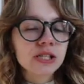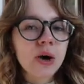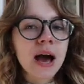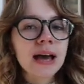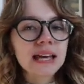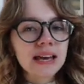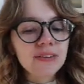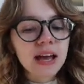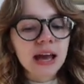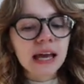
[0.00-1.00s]
So I gave
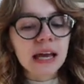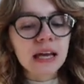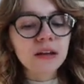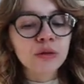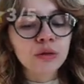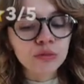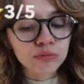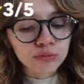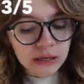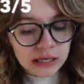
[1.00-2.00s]
it a
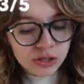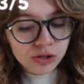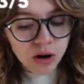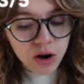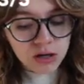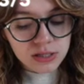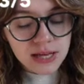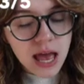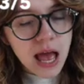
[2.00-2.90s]
3 stars.